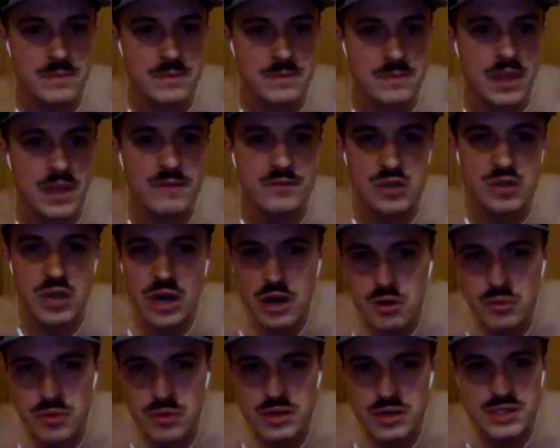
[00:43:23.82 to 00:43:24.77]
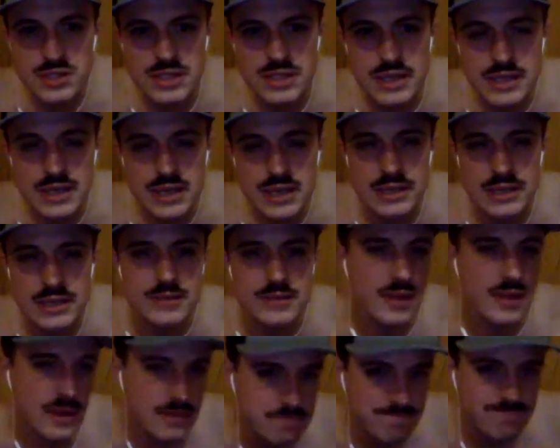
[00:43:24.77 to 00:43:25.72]
If Jared were to sneak in,
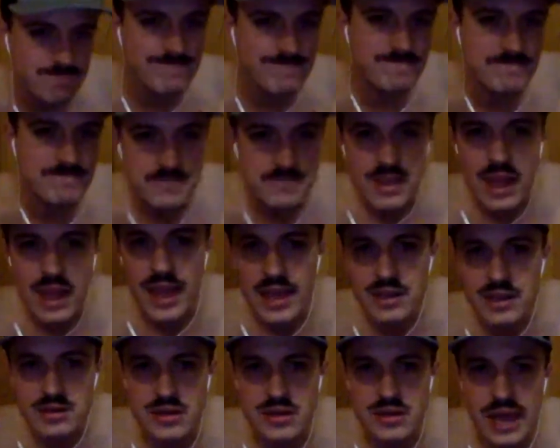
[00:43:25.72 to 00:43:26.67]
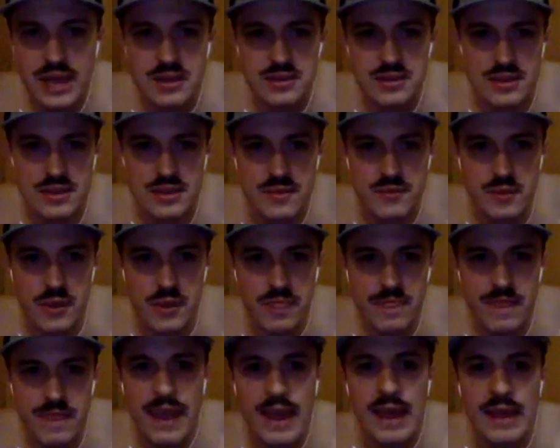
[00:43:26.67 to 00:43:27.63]
I could live with
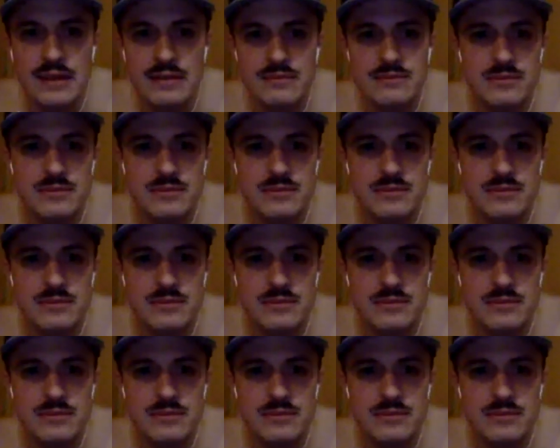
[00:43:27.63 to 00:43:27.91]
that.